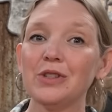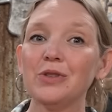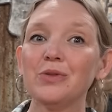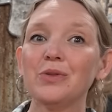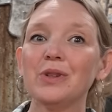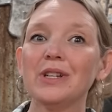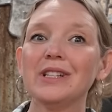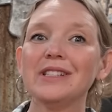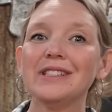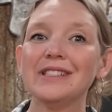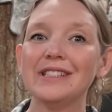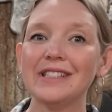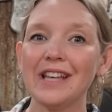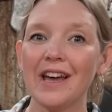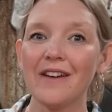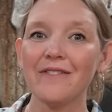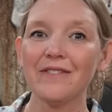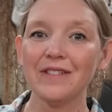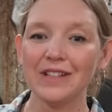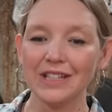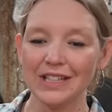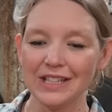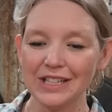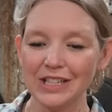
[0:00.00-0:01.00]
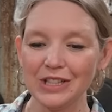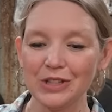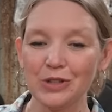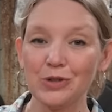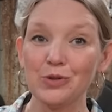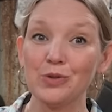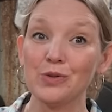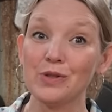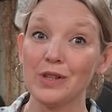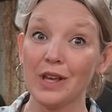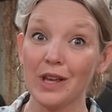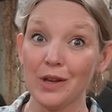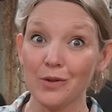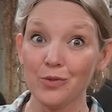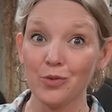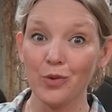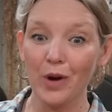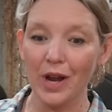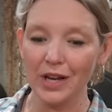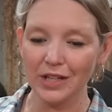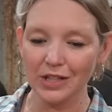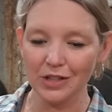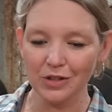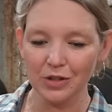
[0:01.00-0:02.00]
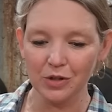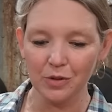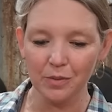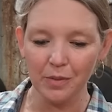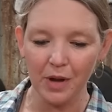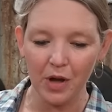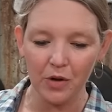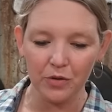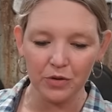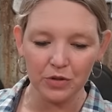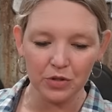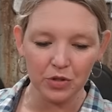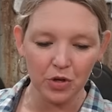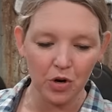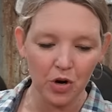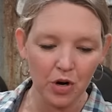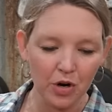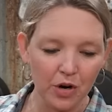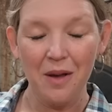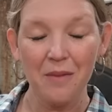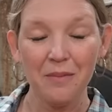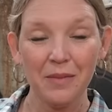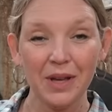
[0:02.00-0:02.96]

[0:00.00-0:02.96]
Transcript: You can definitely use a regular mouth jar.